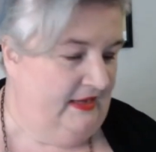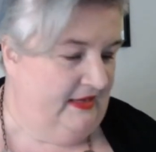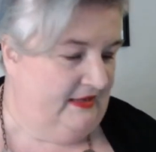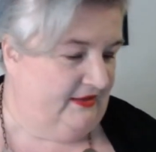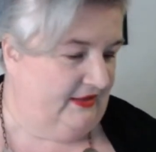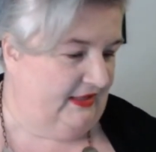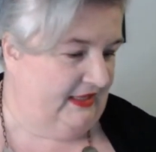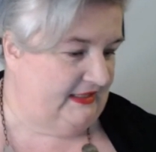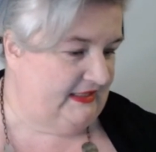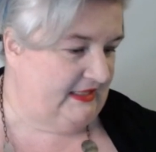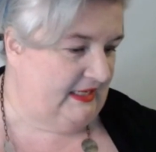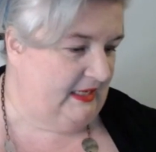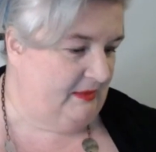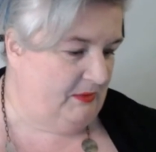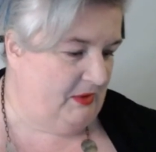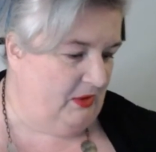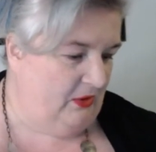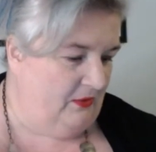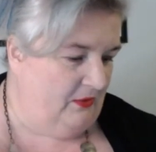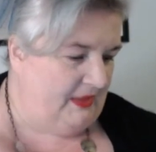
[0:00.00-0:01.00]
So let's
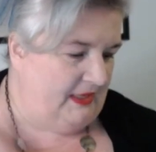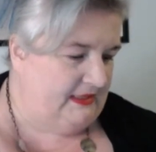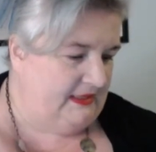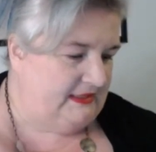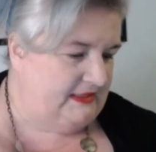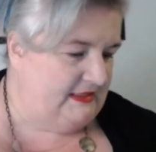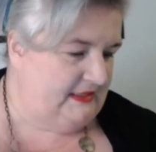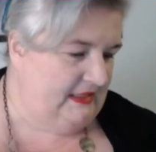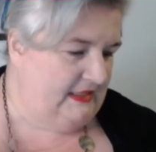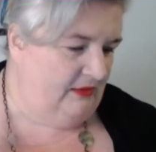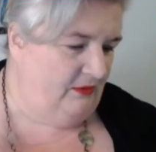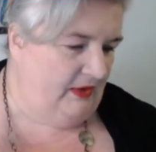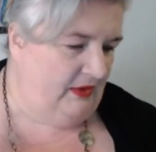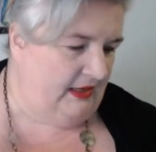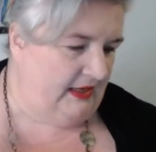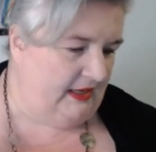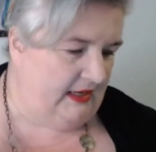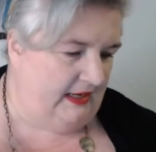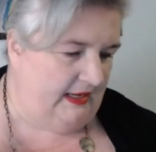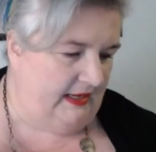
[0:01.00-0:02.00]
keep going and see
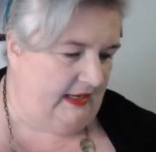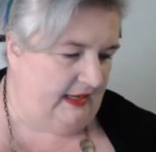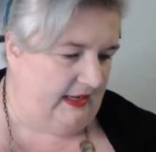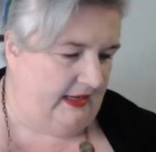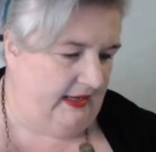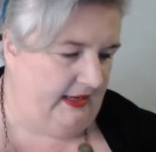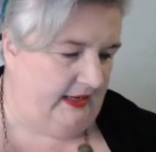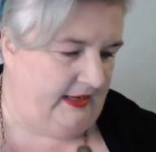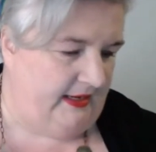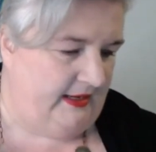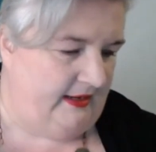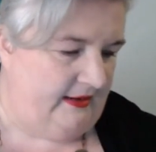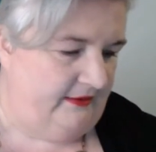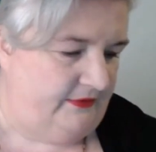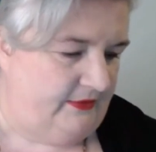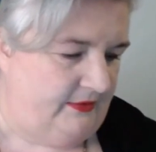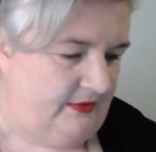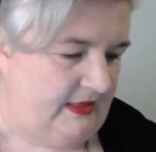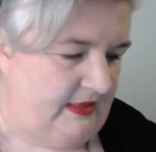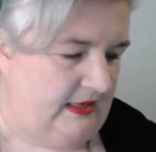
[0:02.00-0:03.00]
what I have.
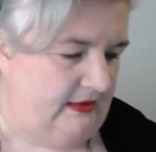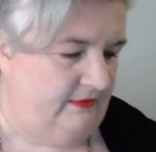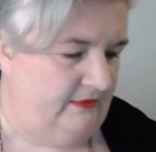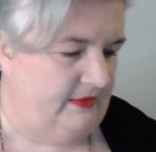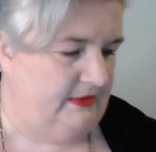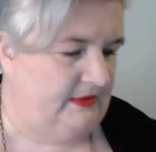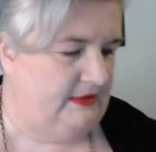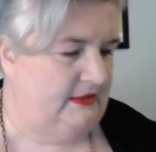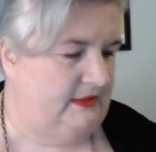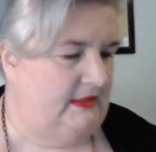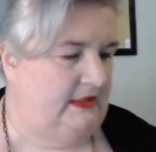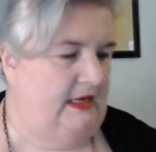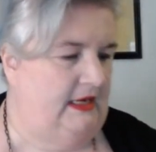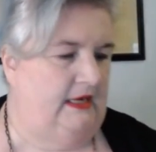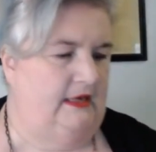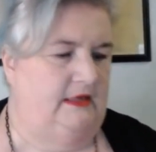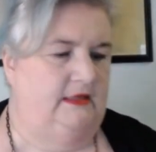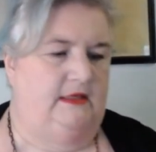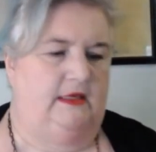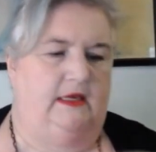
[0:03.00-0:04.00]
Okay, this is the
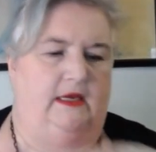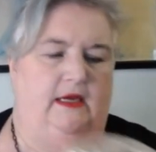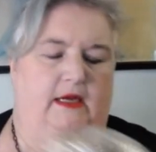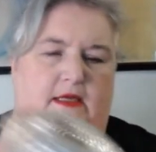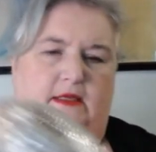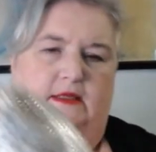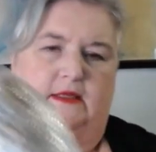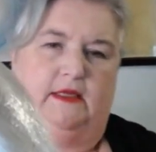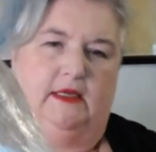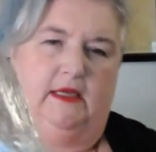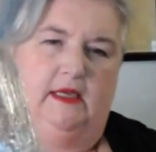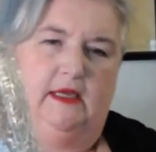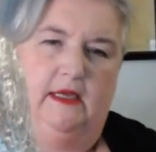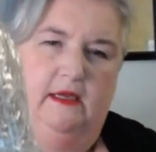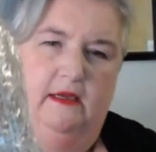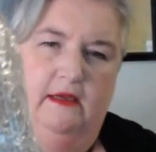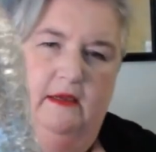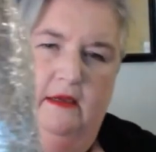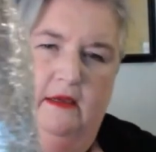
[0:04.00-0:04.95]
next thing I see.